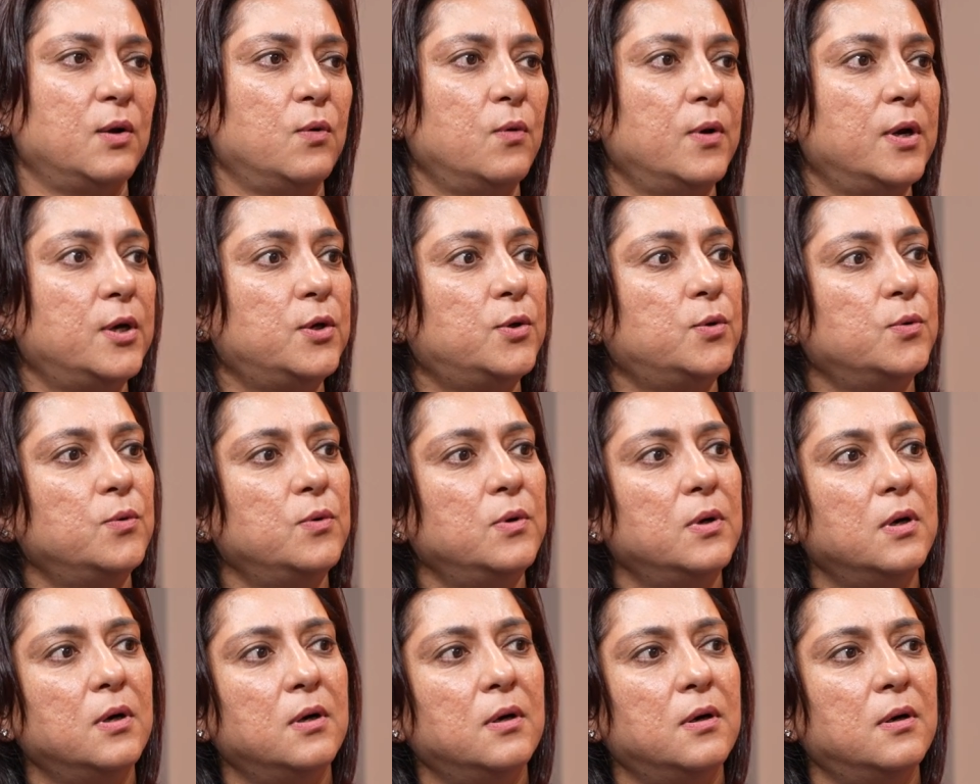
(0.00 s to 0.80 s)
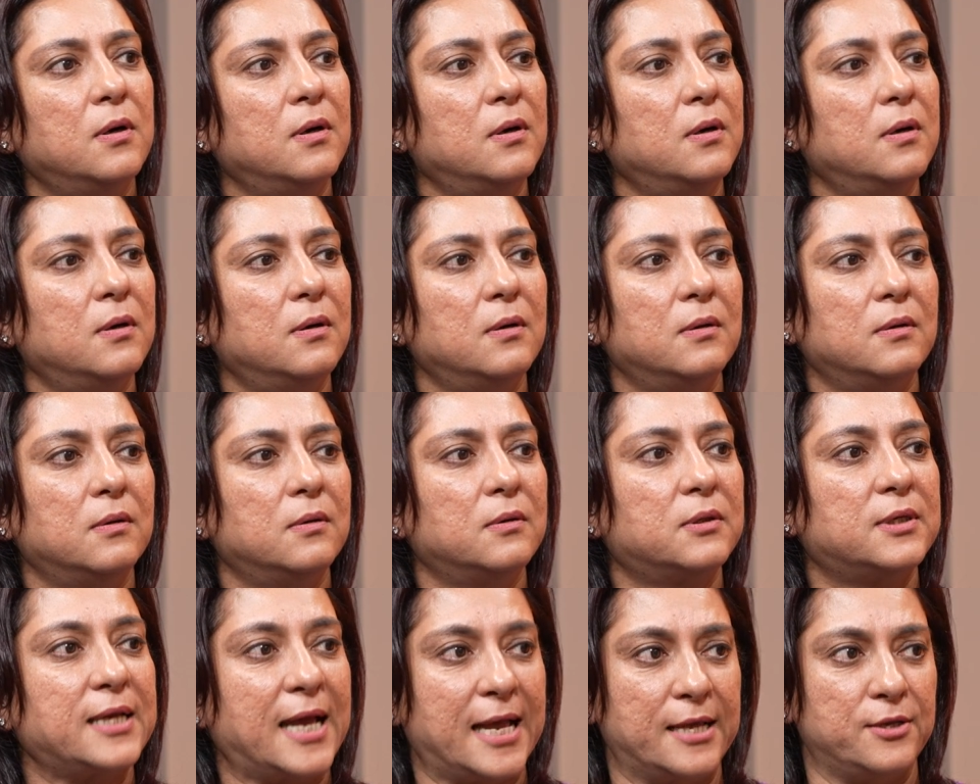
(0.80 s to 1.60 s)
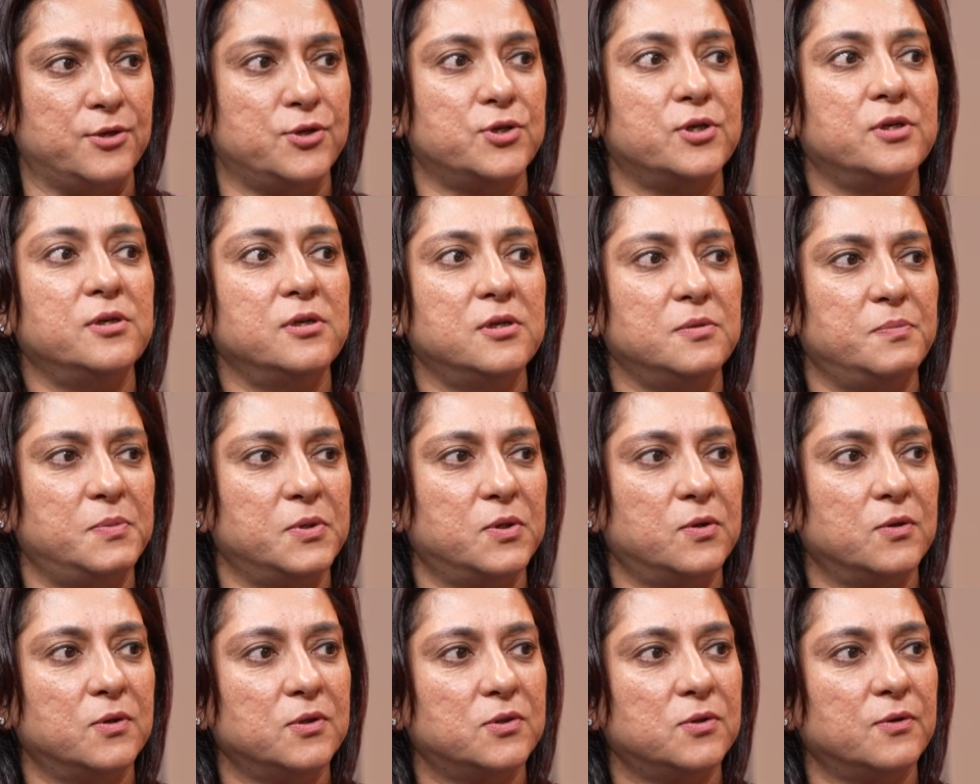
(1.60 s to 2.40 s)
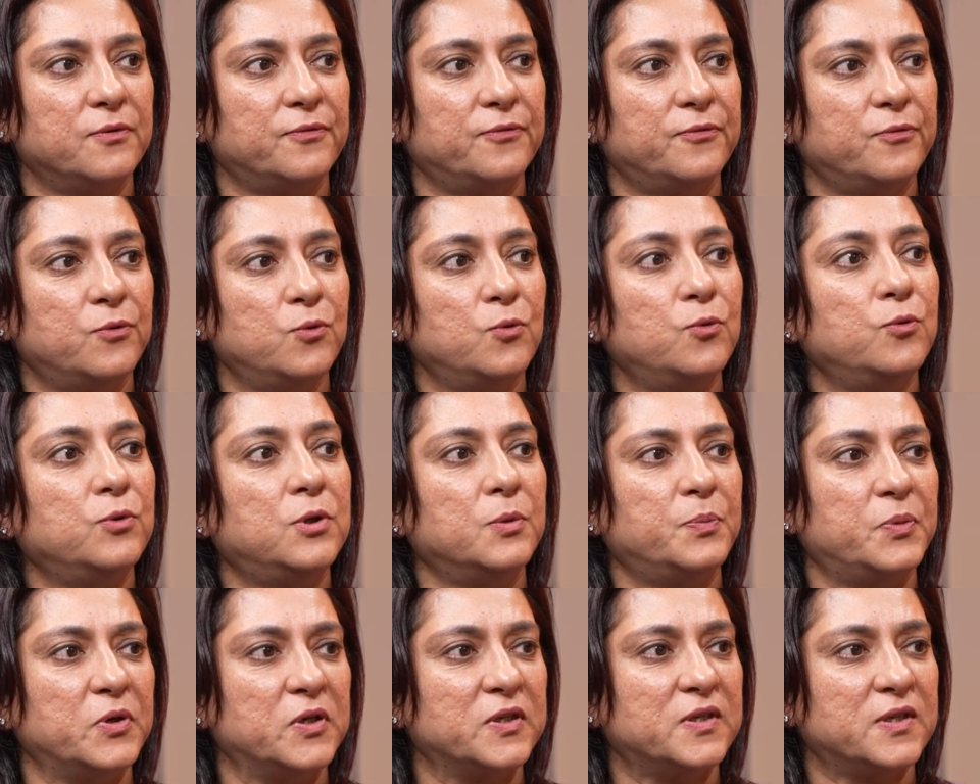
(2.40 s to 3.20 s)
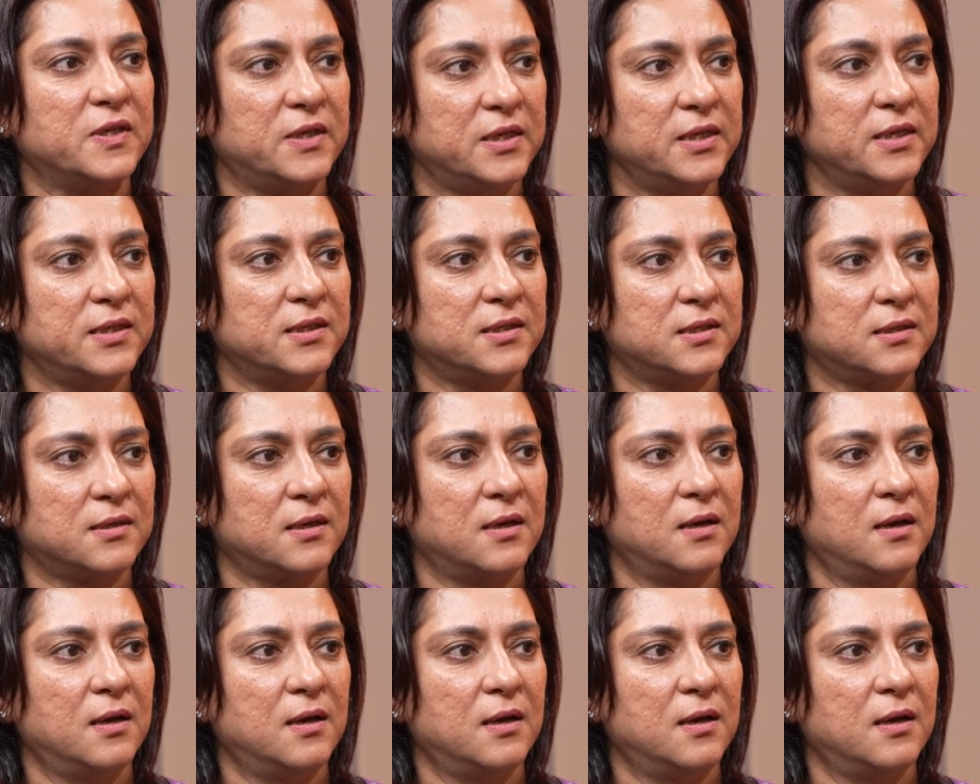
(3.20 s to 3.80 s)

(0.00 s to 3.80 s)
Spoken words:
go into a tangent because of who the person is.